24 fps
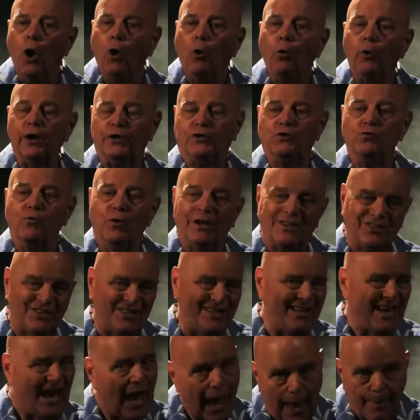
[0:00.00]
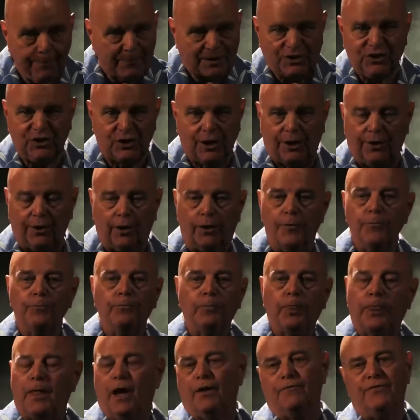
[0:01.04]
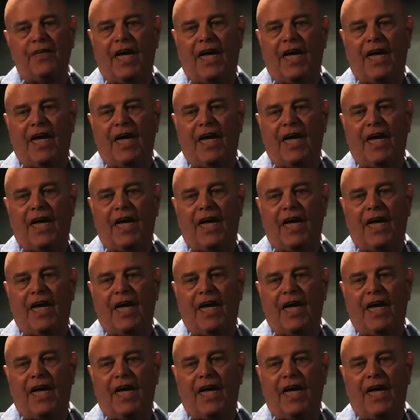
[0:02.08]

which was the epicenter of